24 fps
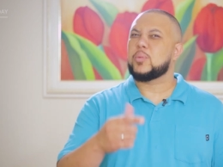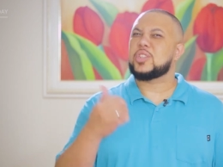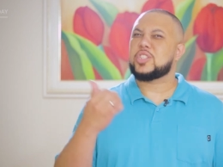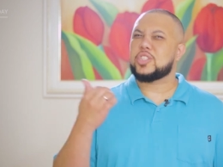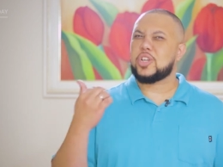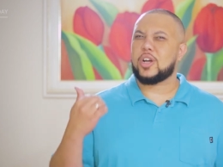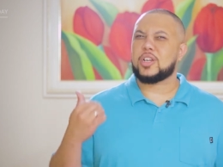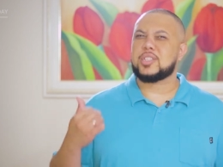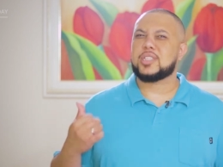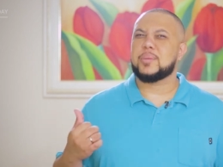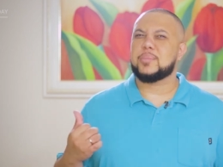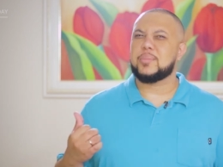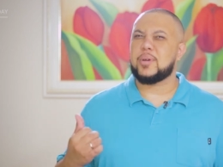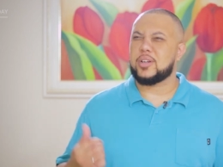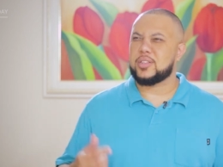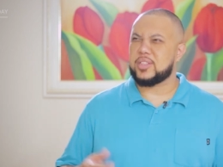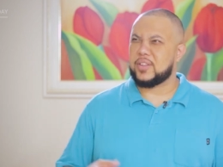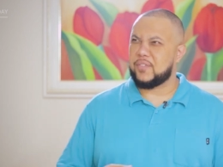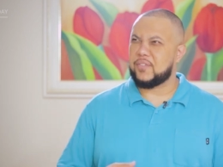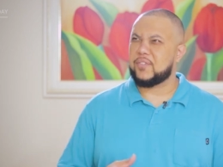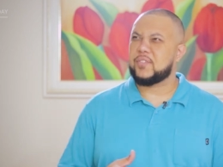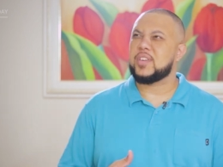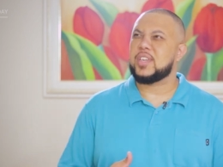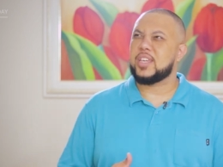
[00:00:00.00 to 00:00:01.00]
We talked about
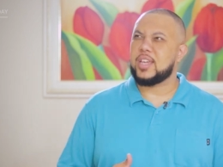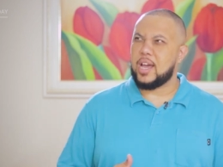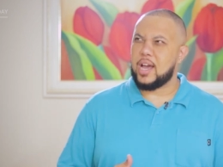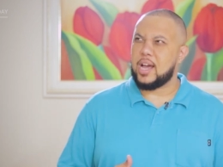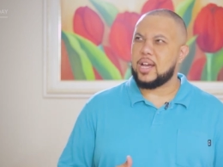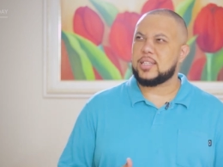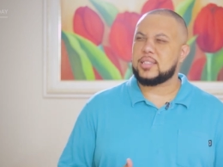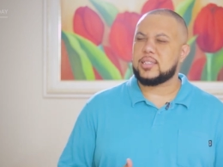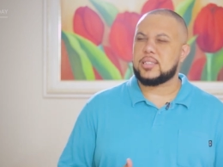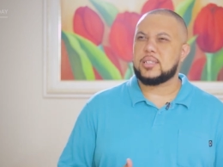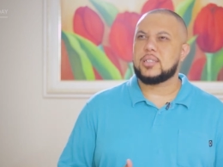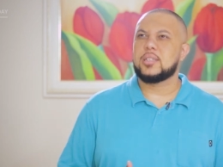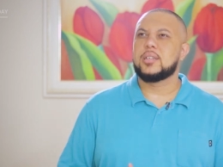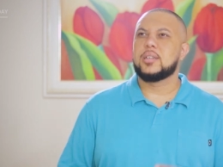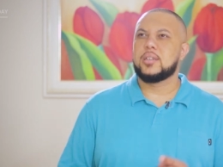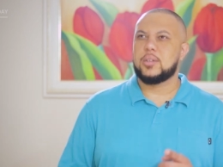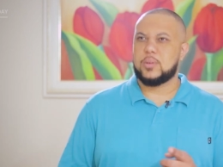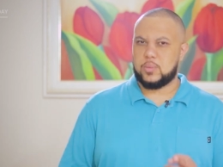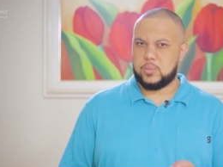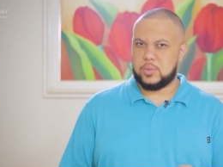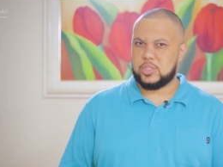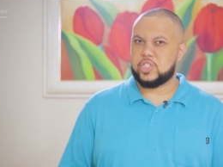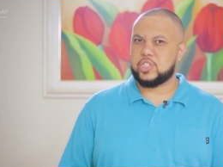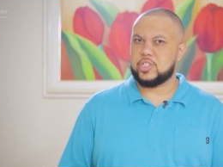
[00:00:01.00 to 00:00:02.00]
the Fiat,
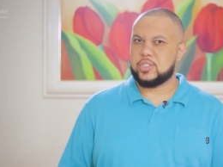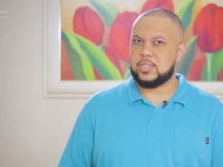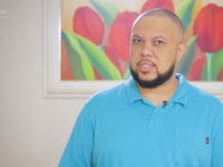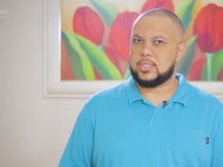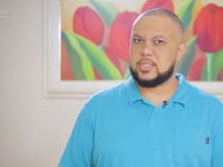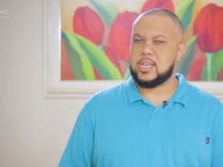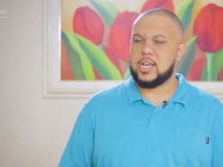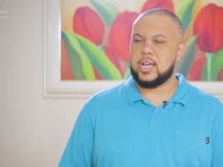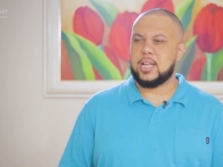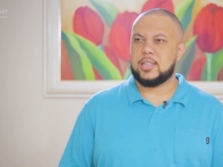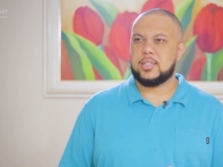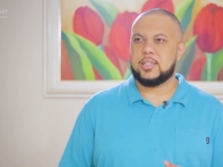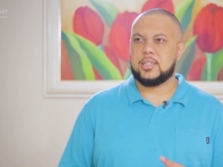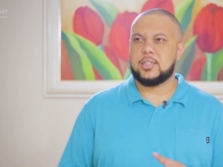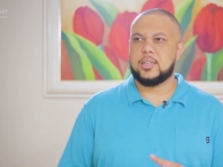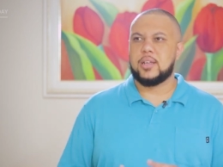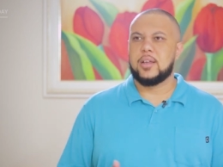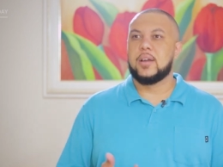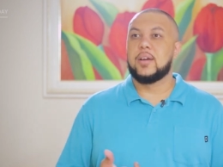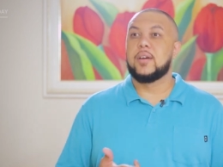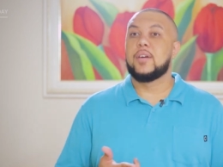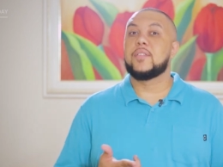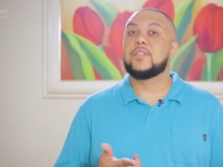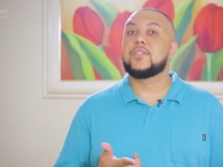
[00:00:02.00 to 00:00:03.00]
which is Italian,